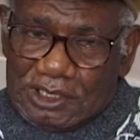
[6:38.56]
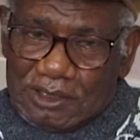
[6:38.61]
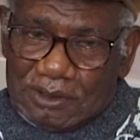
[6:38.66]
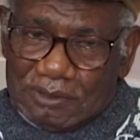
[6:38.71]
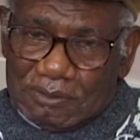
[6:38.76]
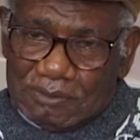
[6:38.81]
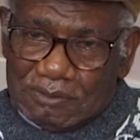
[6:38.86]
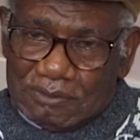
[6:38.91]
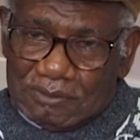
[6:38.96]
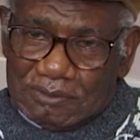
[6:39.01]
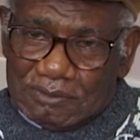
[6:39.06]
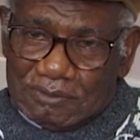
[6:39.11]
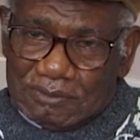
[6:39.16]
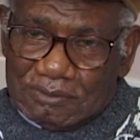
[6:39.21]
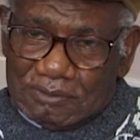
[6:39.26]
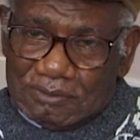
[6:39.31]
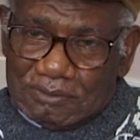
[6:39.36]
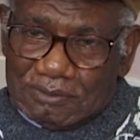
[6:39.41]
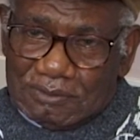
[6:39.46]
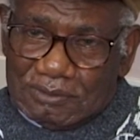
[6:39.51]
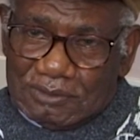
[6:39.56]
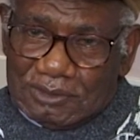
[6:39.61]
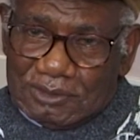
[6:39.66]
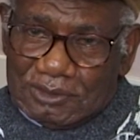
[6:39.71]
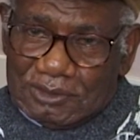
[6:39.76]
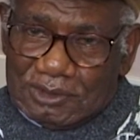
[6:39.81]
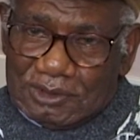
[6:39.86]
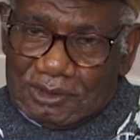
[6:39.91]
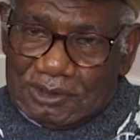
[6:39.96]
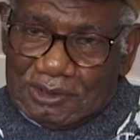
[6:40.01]
and
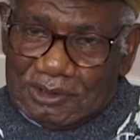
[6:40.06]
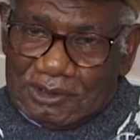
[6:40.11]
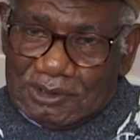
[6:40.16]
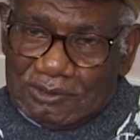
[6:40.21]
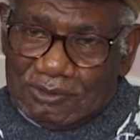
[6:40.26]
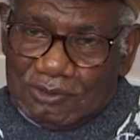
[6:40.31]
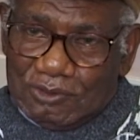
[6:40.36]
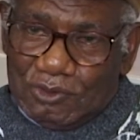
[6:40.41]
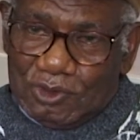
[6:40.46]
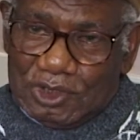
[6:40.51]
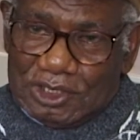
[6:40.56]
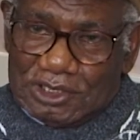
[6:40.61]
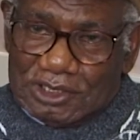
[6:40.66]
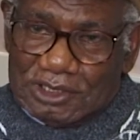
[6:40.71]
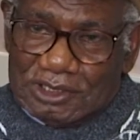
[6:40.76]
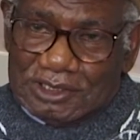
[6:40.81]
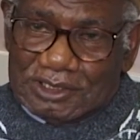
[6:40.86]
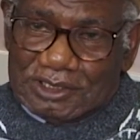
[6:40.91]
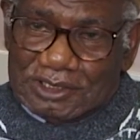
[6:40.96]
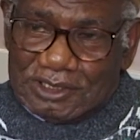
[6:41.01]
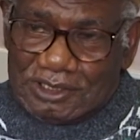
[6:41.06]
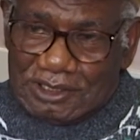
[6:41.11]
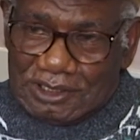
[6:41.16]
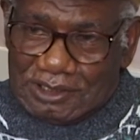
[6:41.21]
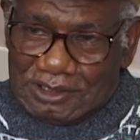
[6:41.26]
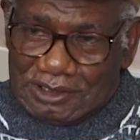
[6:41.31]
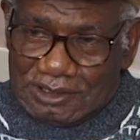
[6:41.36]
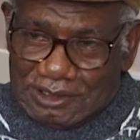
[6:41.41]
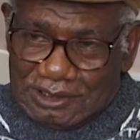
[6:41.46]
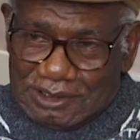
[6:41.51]
which is
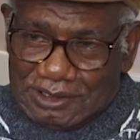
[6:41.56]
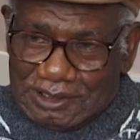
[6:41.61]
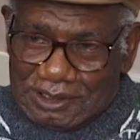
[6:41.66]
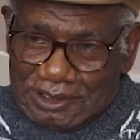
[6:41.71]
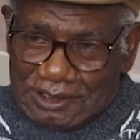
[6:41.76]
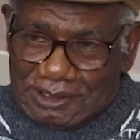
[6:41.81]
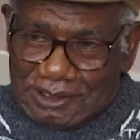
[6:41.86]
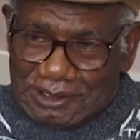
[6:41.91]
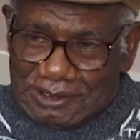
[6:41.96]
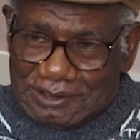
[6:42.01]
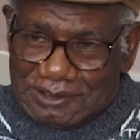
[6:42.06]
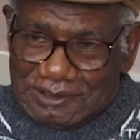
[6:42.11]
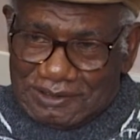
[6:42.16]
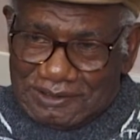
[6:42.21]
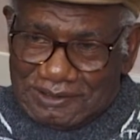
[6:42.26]
still in England,